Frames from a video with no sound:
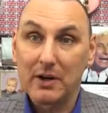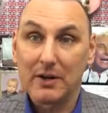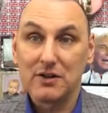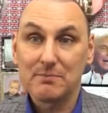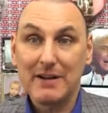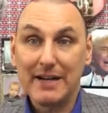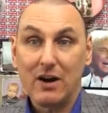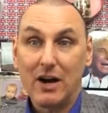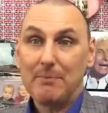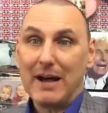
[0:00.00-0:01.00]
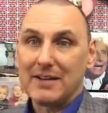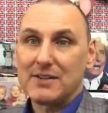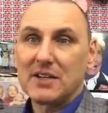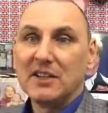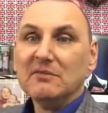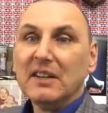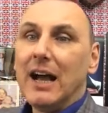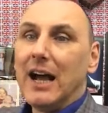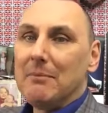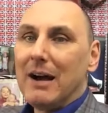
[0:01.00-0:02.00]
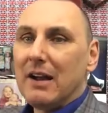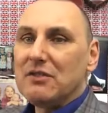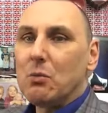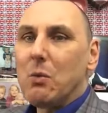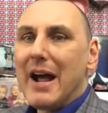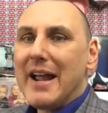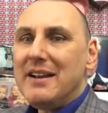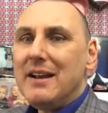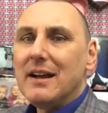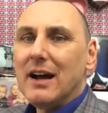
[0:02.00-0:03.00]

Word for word: one of those mini iPads. Um, hello to Wayne.